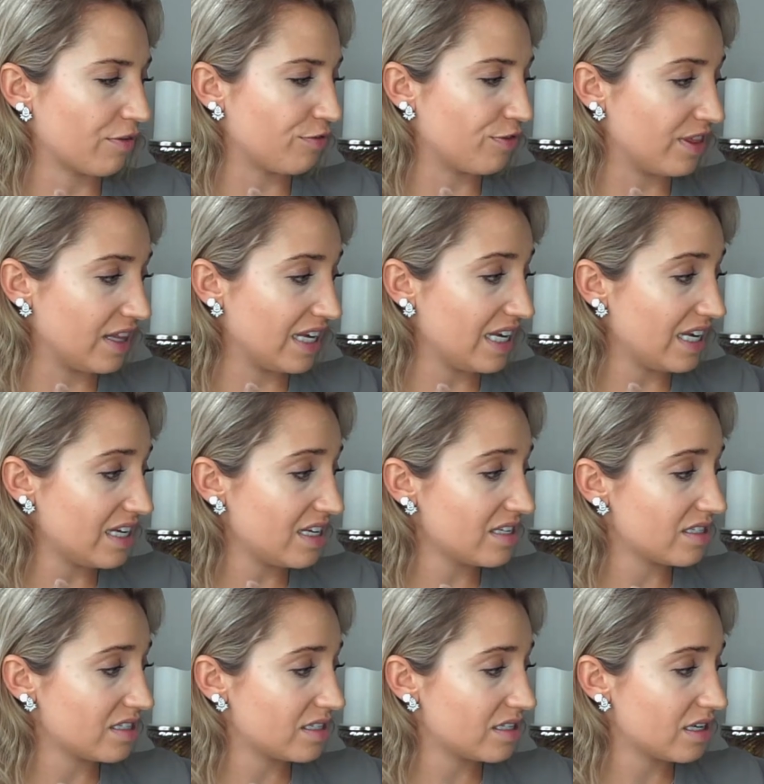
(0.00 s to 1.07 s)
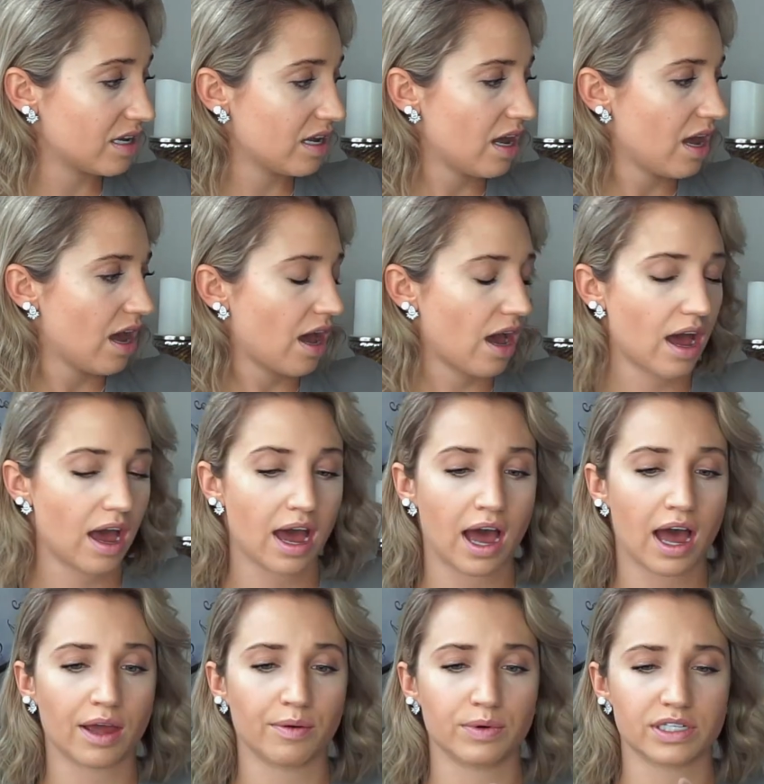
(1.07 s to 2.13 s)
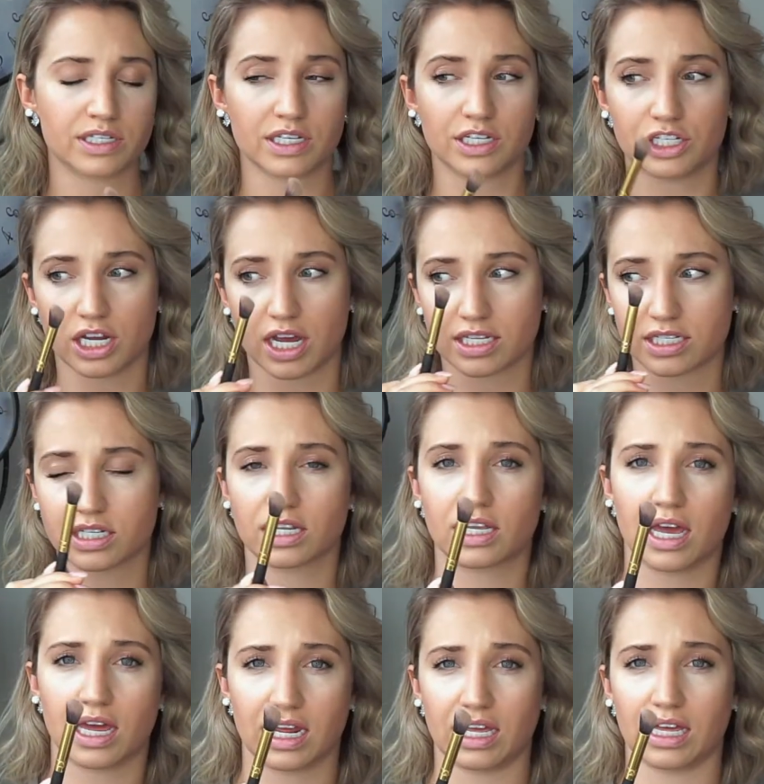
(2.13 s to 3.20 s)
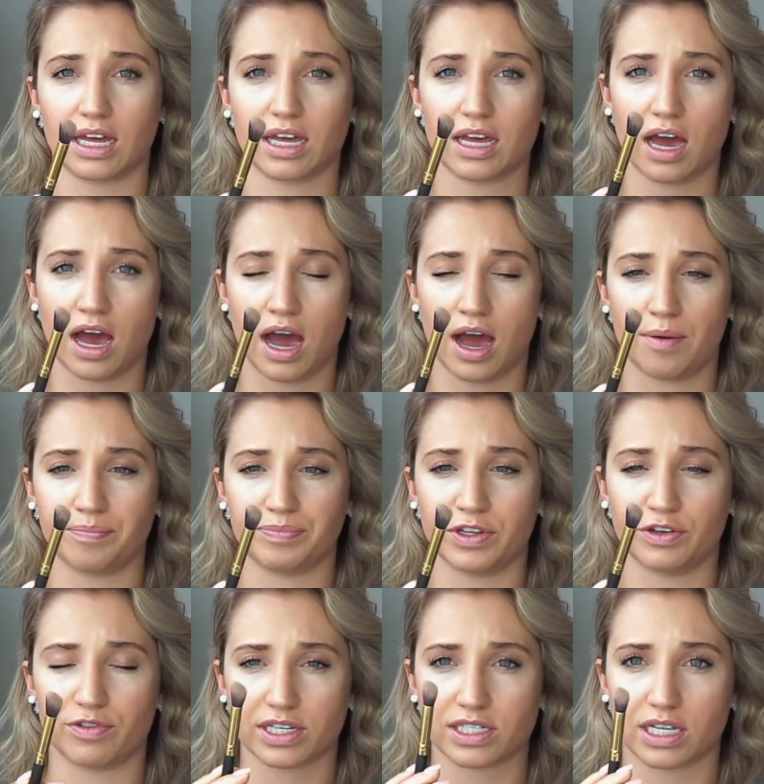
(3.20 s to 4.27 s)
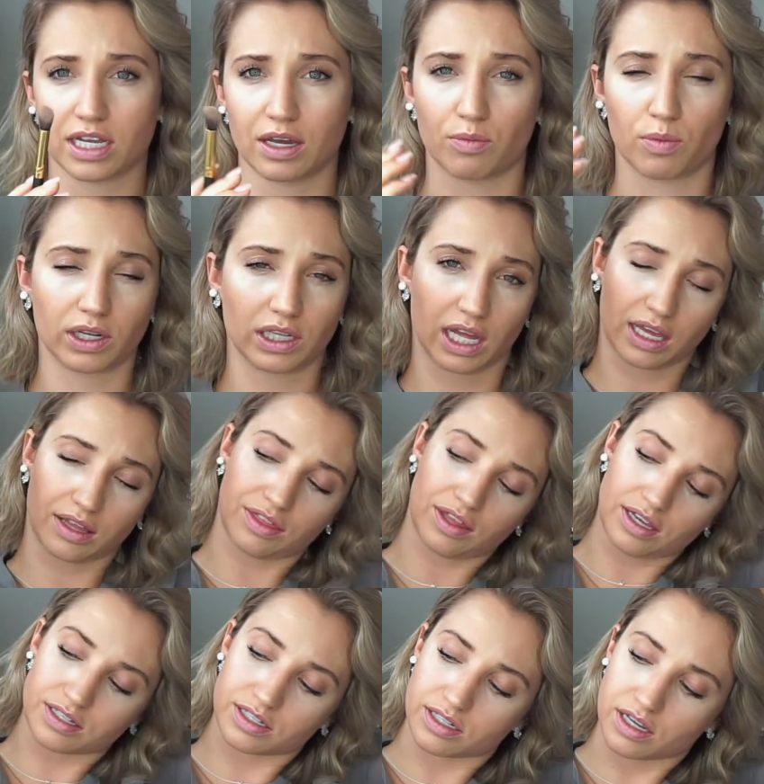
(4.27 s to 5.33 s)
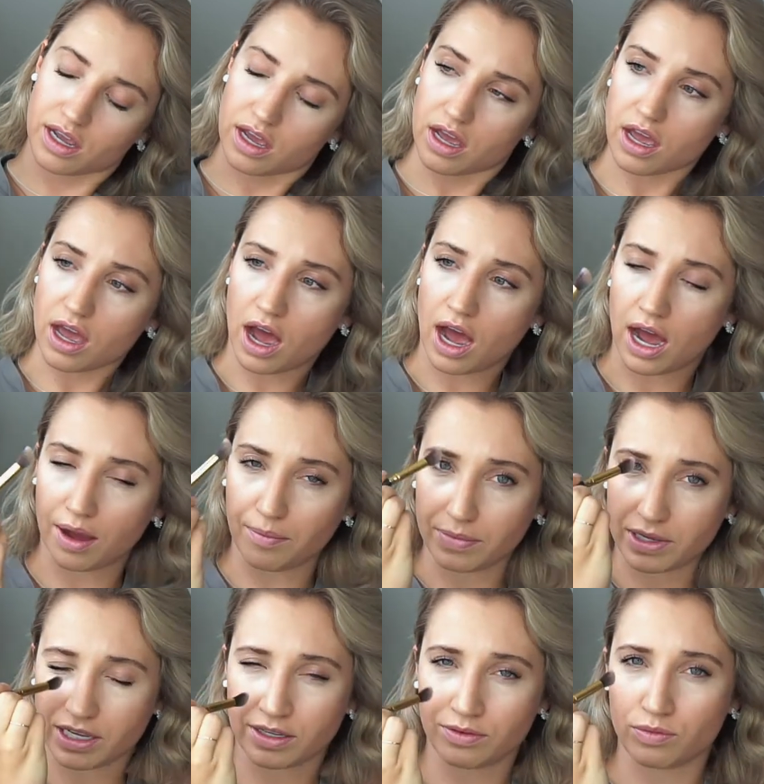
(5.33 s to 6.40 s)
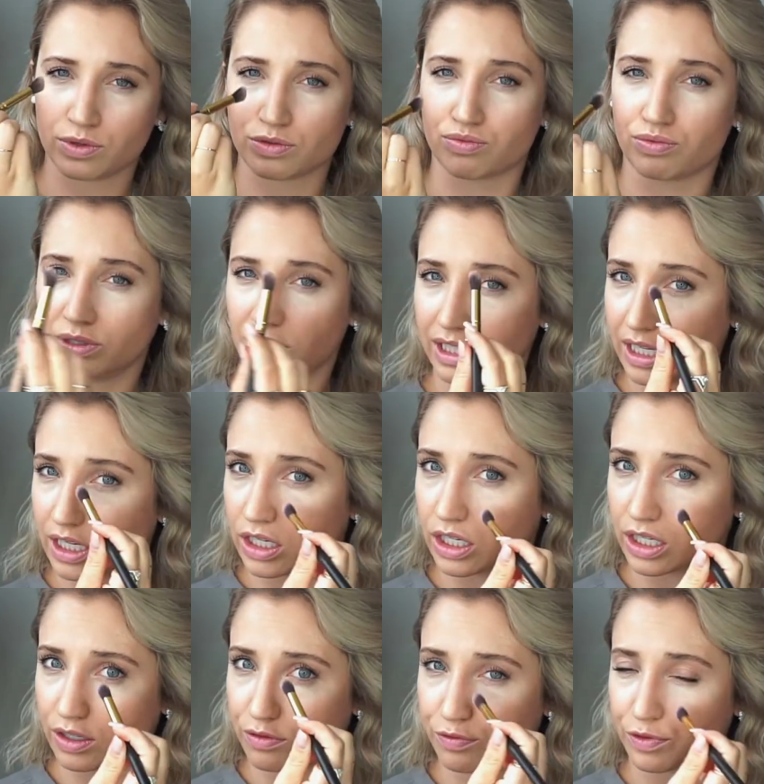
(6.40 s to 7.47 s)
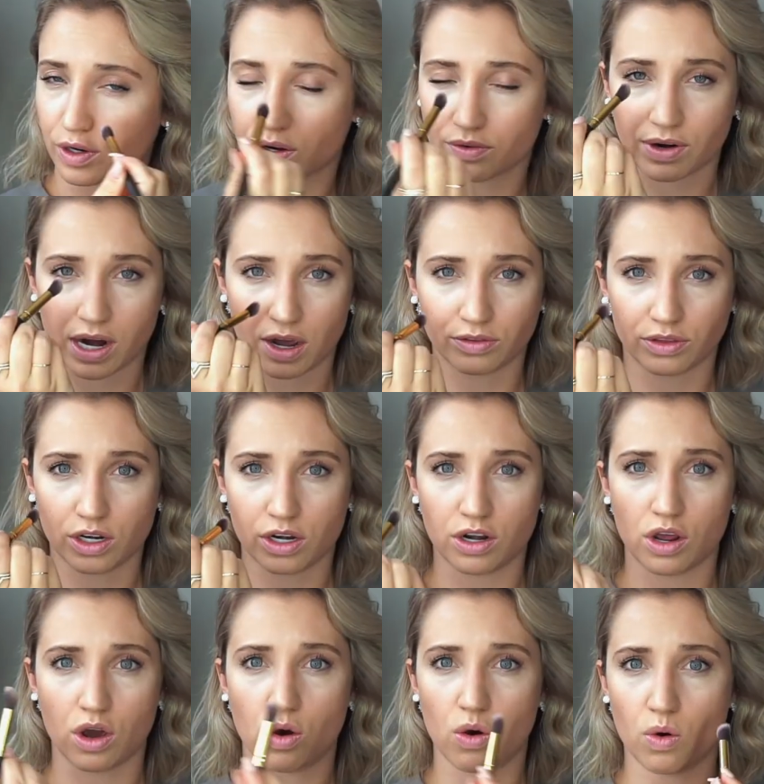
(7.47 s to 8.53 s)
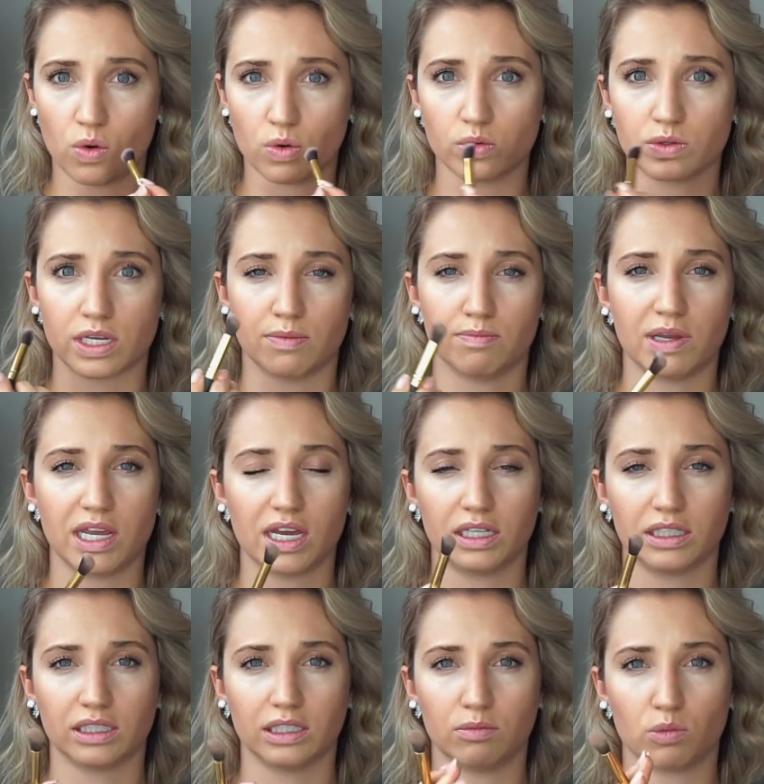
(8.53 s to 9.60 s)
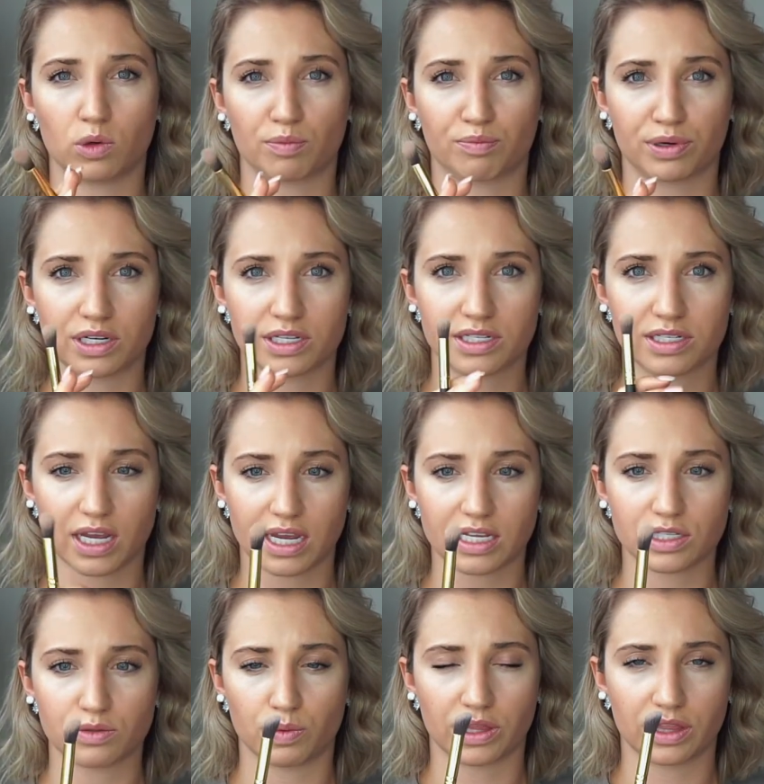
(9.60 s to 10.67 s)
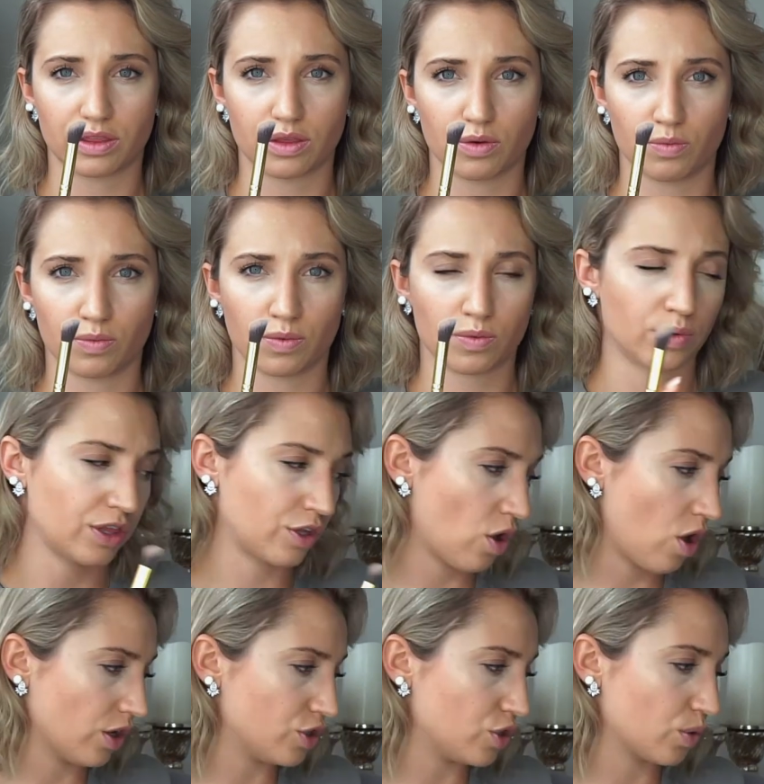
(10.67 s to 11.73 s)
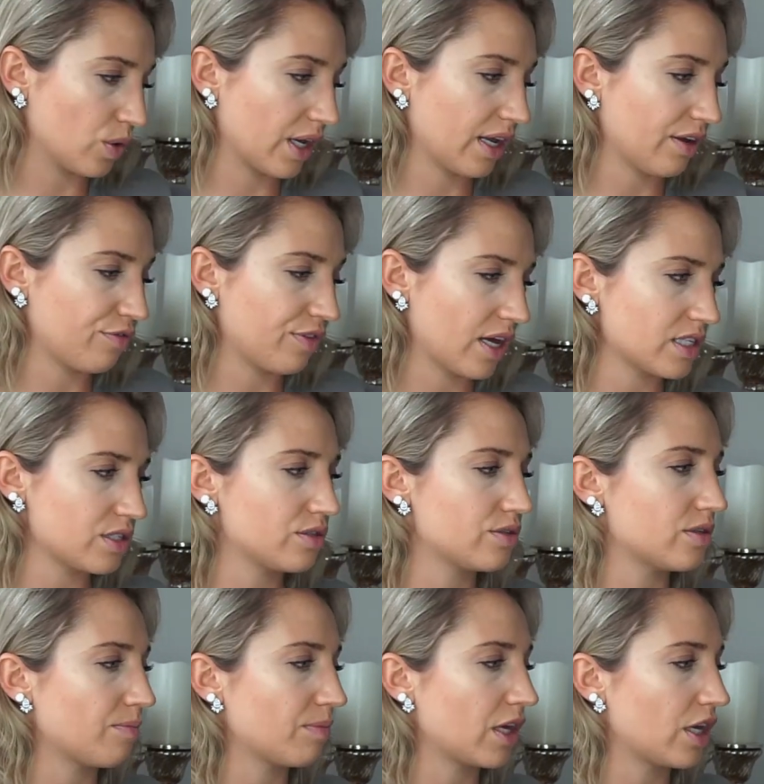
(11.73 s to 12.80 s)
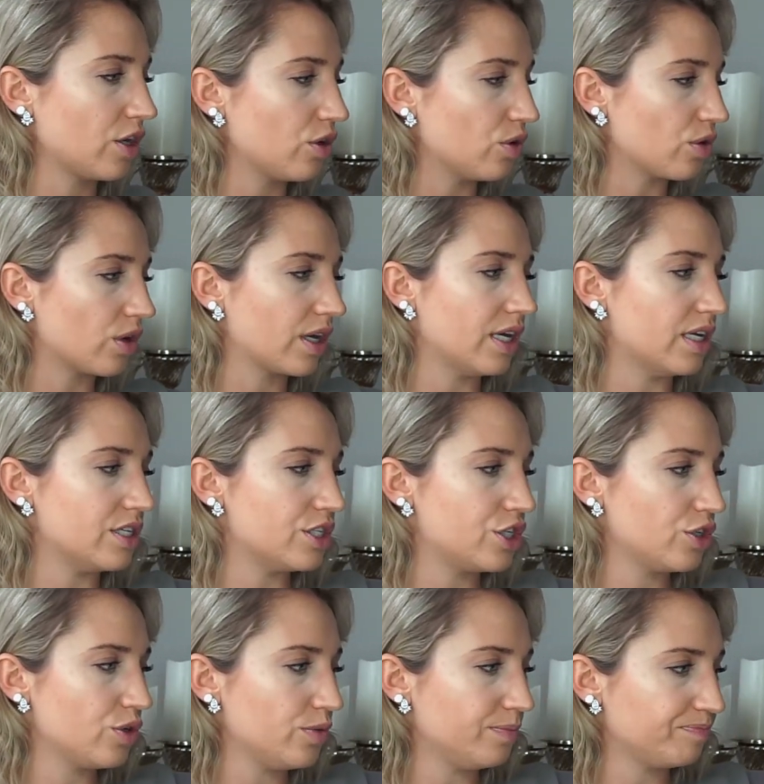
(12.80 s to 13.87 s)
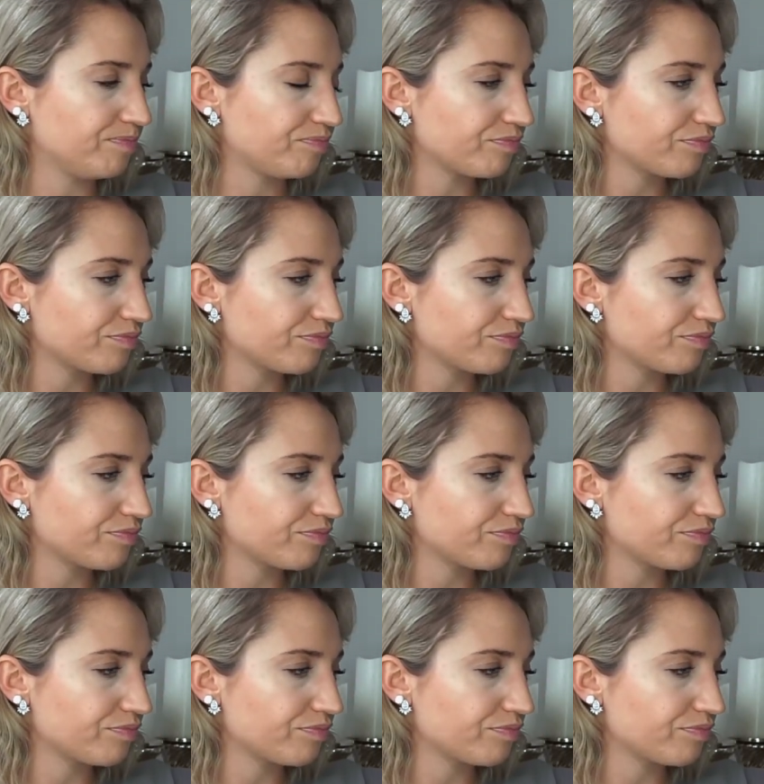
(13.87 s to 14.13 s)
of these, I would suggest getting investing in one like this. It was really good for around the nose and being a little more precise with contouring, if that's something you're into.